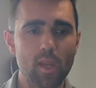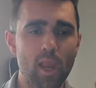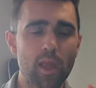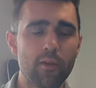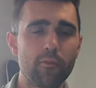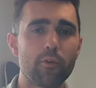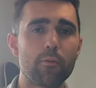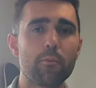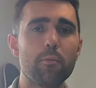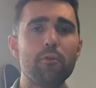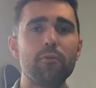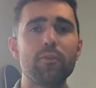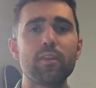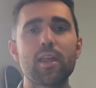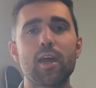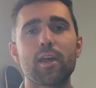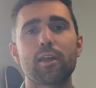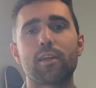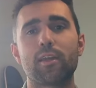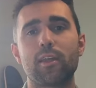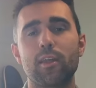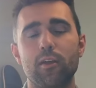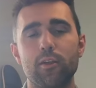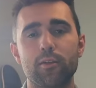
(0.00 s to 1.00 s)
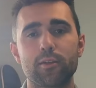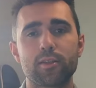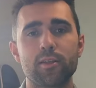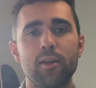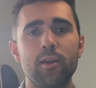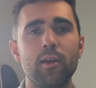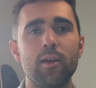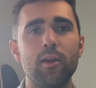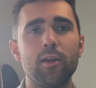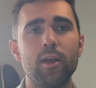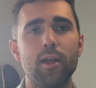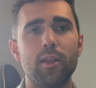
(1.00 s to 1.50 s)
And removing that guilt
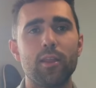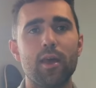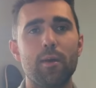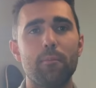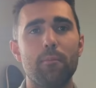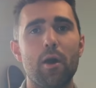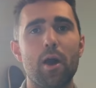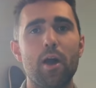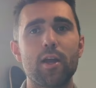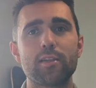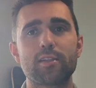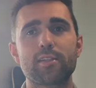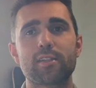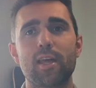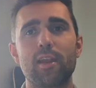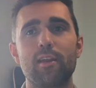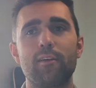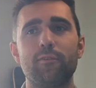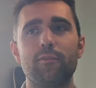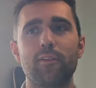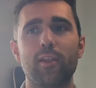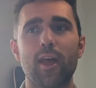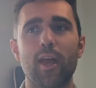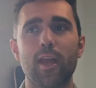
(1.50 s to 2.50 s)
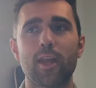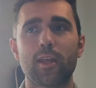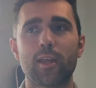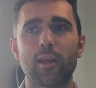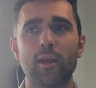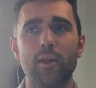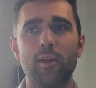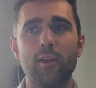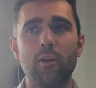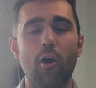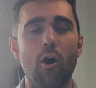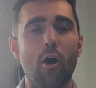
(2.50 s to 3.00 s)
and that mindset of like
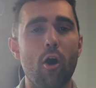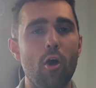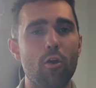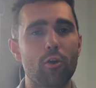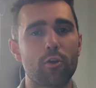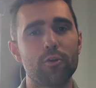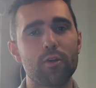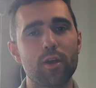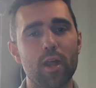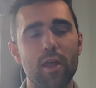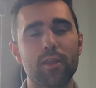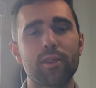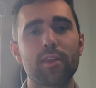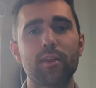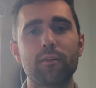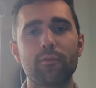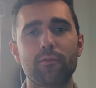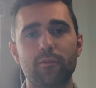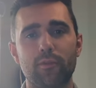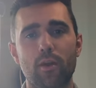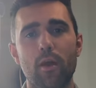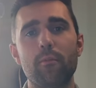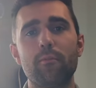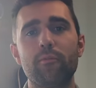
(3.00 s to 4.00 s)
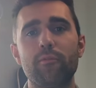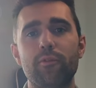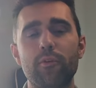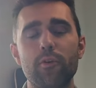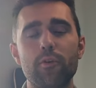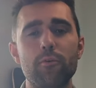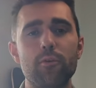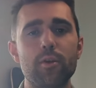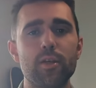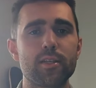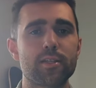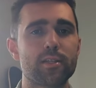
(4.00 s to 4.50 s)
all or nothing from
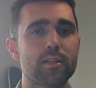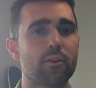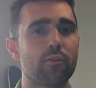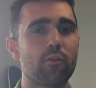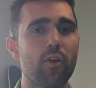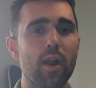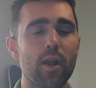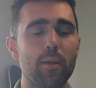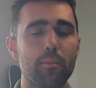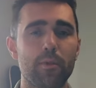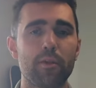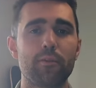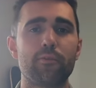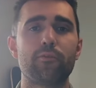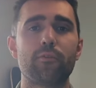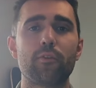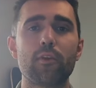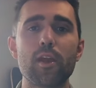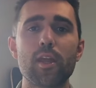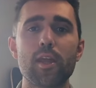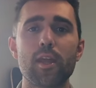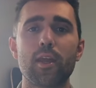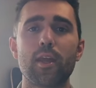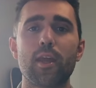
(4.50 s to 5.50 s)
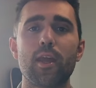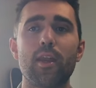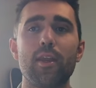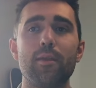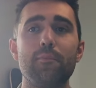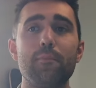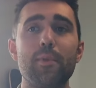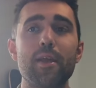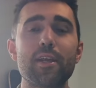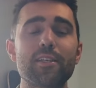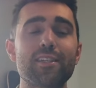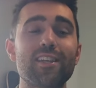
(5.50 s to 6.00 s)
food is incredibly freeing, and
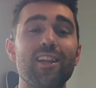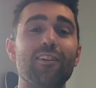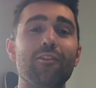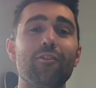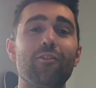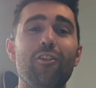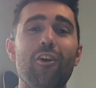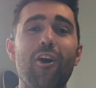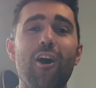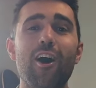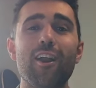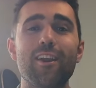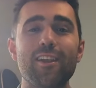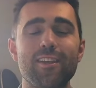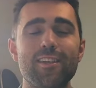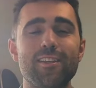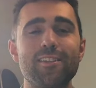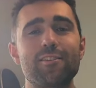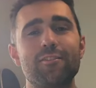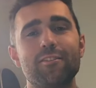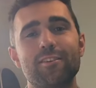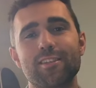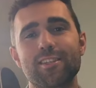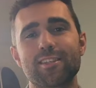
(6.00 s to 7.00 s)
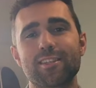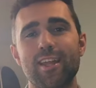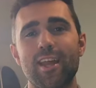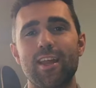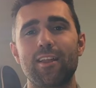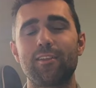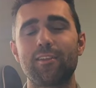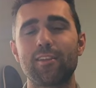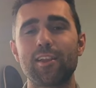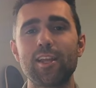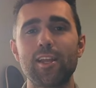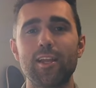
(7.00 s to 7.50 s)
it makes it a lot easier to
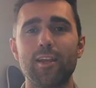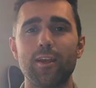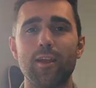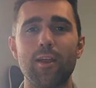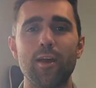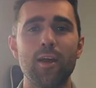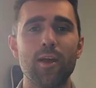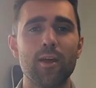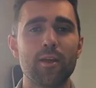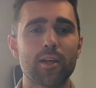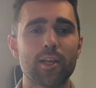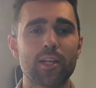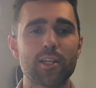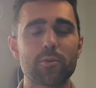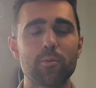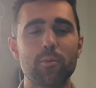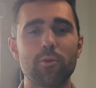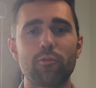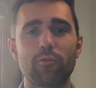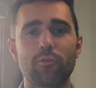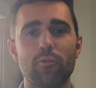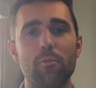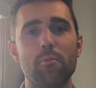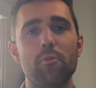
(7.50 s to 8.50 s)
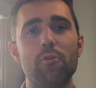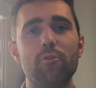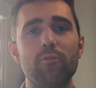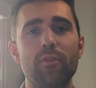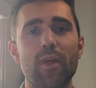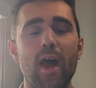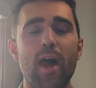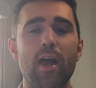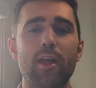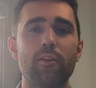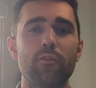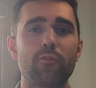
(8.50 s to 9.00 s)
stay lean. Because when you remove
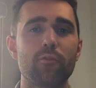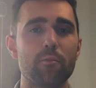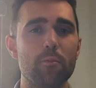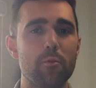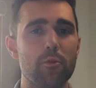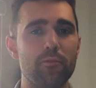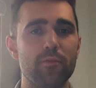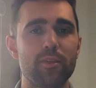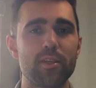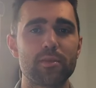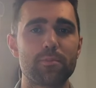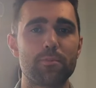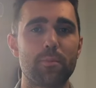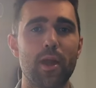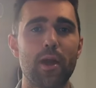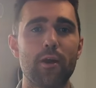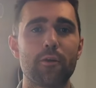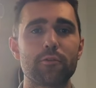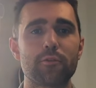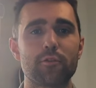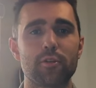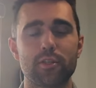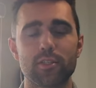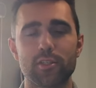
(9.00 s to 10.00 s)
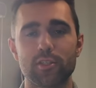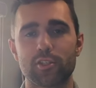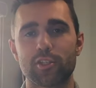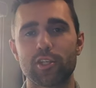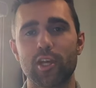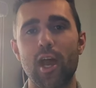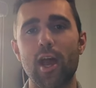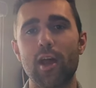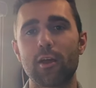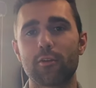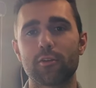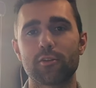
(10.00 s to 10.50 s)
that, you remove these boundaries and
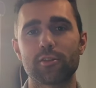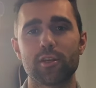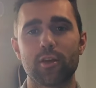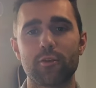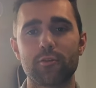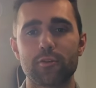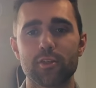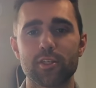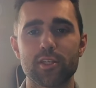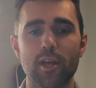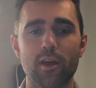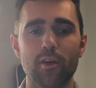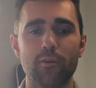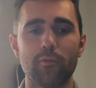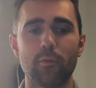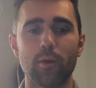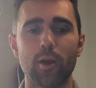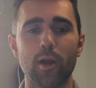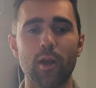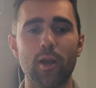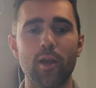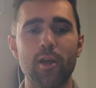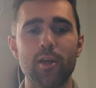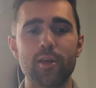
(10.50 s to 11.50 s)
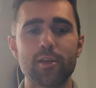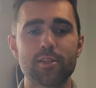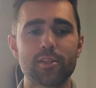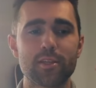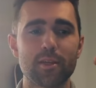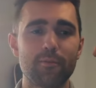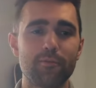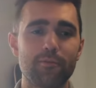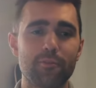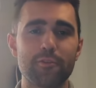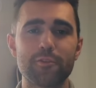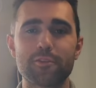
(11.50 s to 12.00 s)
shackles on yourself where
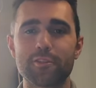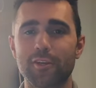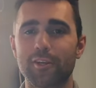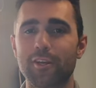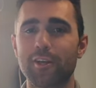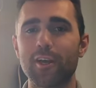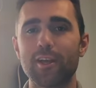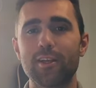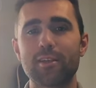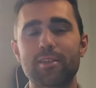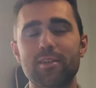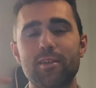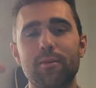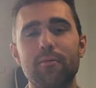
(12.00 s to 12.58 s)
some foods are good,